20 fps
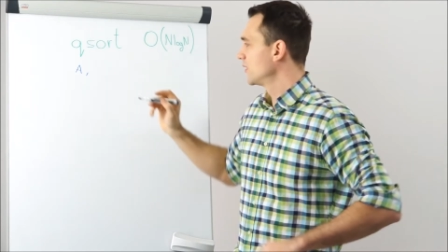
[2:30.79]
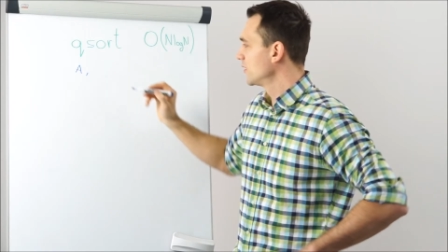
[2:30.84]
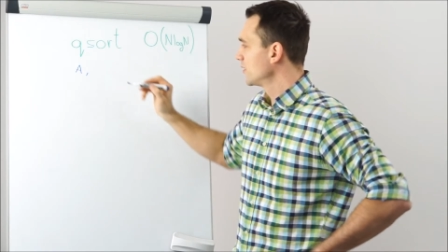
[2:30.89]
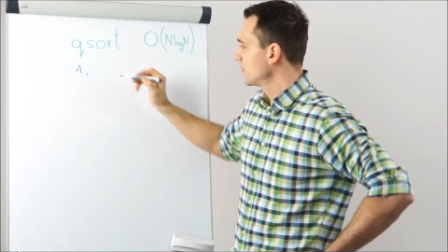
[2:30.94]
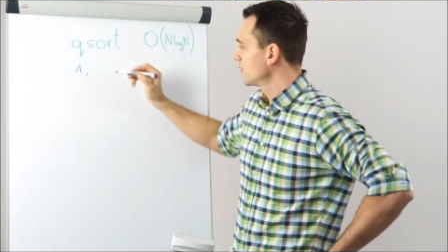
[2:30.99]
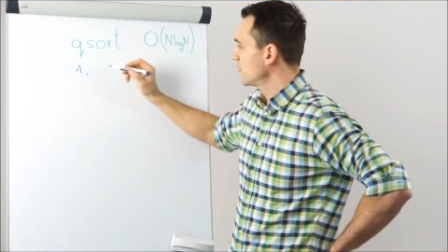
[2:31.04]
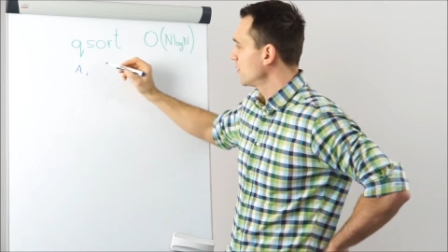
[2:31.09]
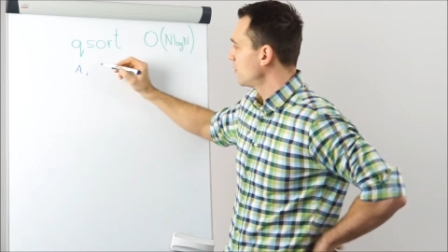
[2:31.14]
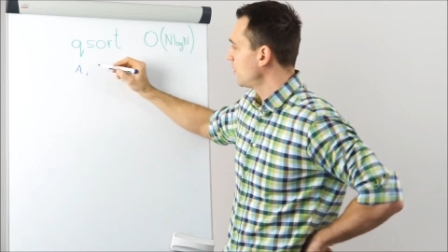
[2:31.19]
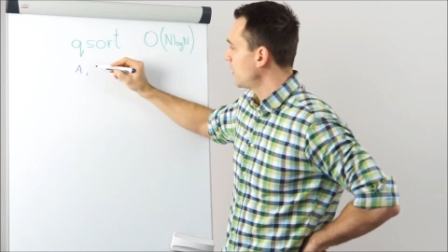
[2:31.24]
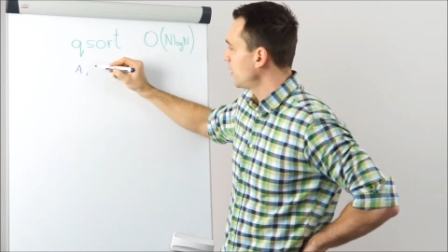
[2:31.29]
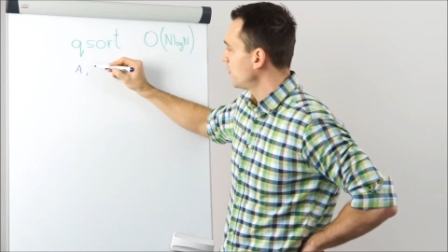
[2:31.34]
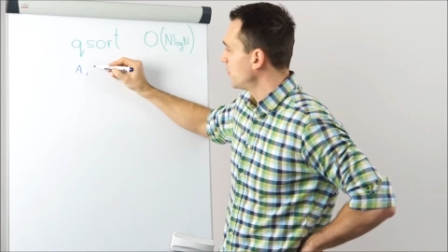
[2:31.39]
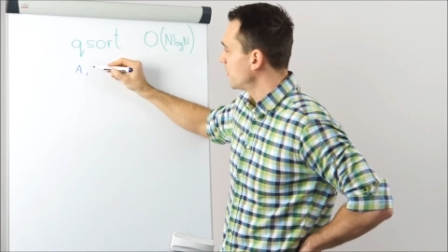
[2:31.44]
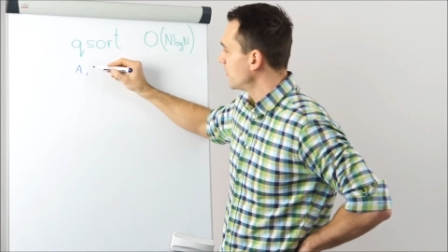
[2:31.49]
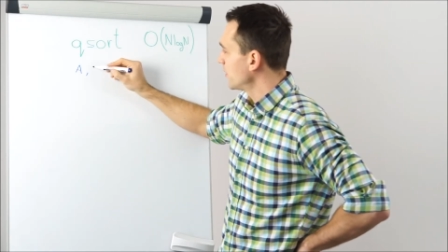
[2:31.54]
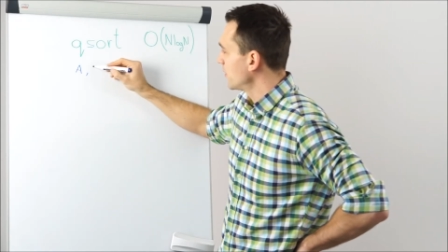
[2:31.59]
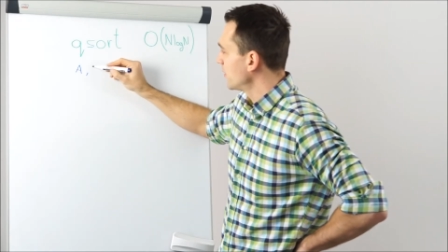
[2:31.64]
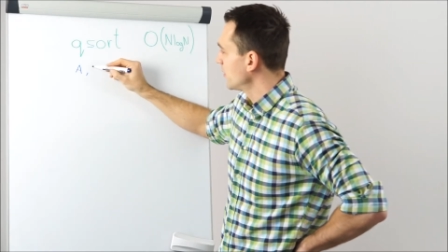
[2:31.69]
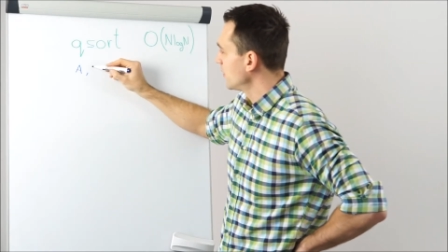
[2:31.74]
So
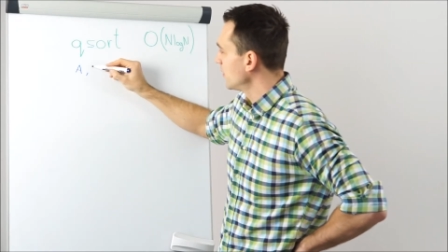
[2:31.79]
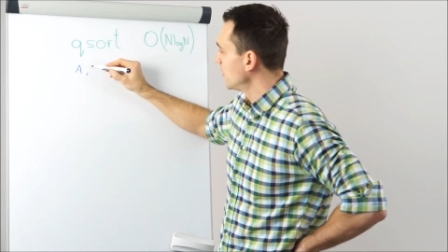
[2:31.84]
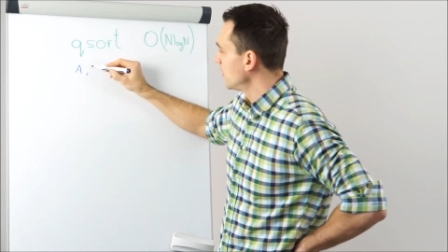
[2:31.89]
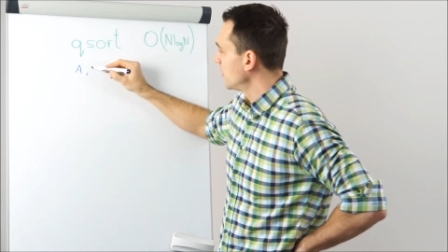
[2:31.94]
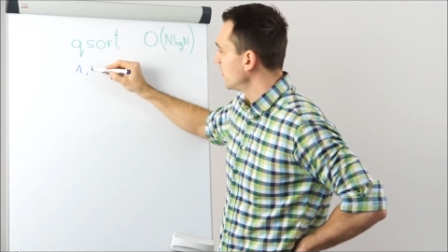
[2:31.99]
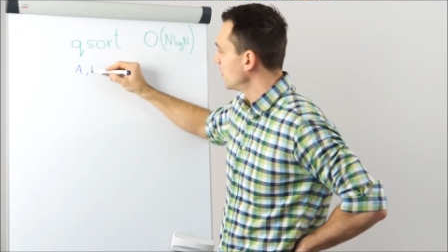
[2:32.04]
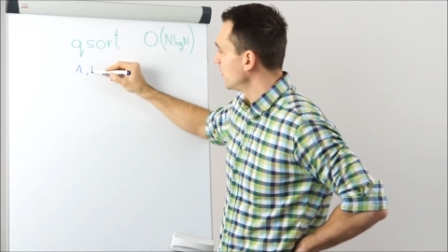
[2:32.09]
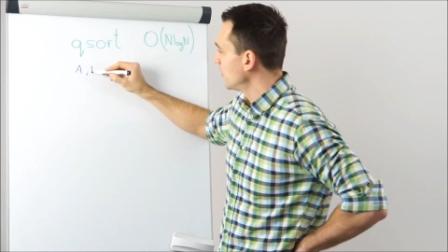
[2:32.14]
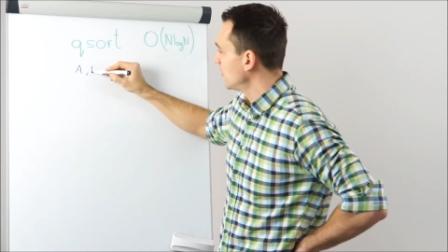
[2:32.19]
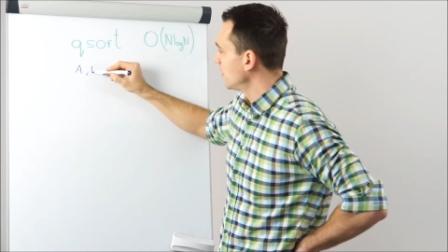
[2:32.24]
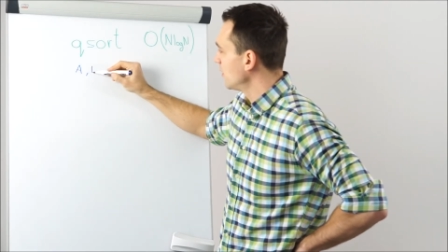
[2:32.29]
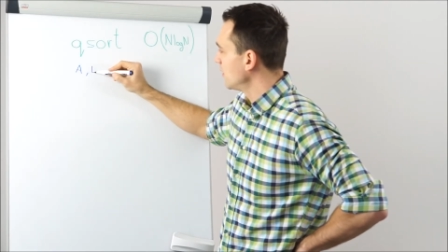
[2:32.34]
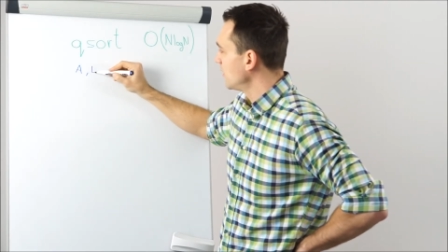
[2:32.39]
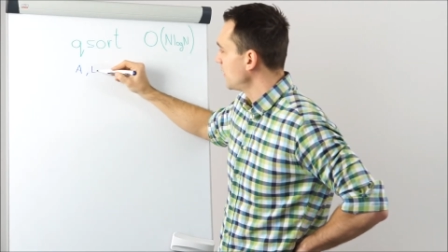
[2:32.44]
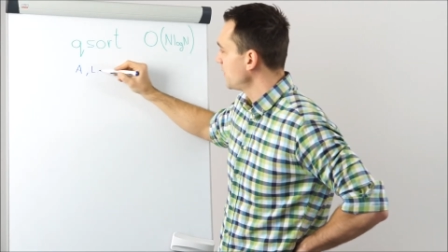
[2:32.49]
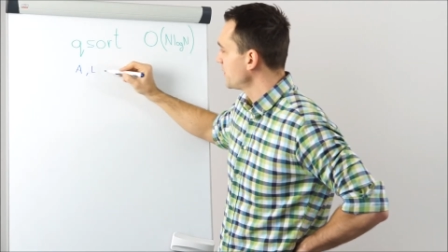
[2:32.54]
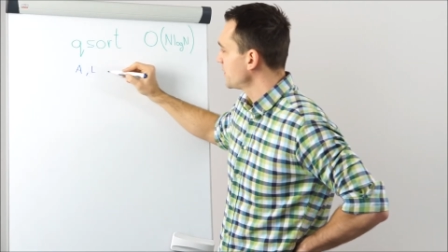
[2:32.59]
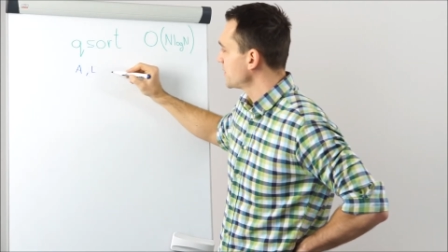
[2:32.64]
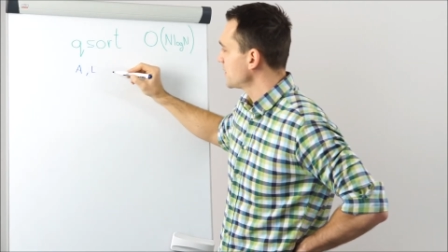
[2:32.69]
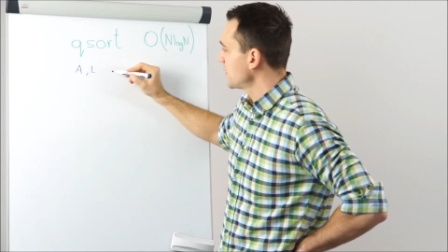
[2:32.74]
our
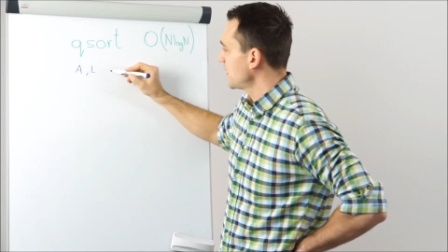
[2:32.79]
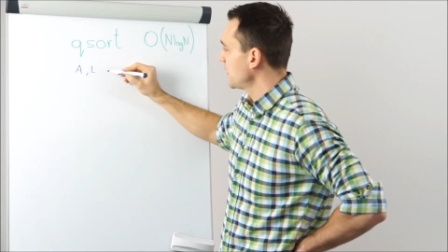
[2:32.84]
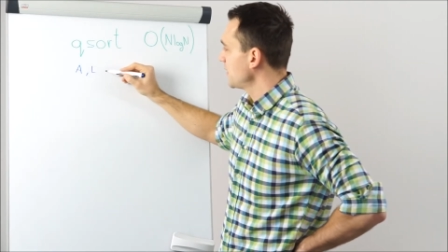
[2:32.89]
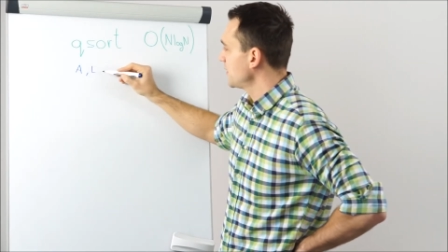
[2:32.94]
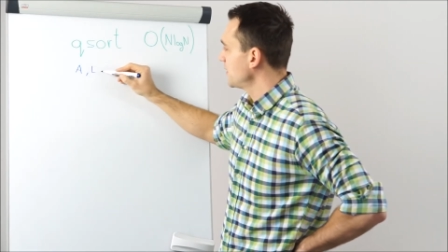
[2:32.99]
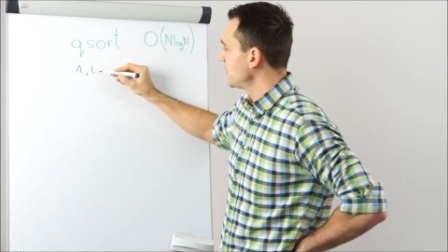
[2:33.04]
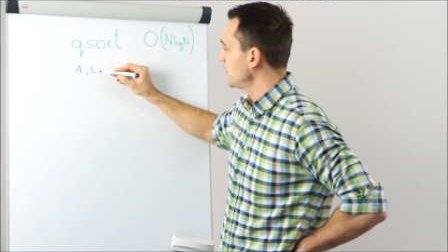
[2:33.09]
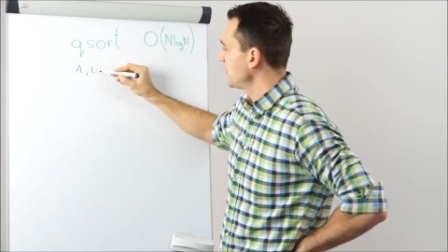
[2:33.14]
left side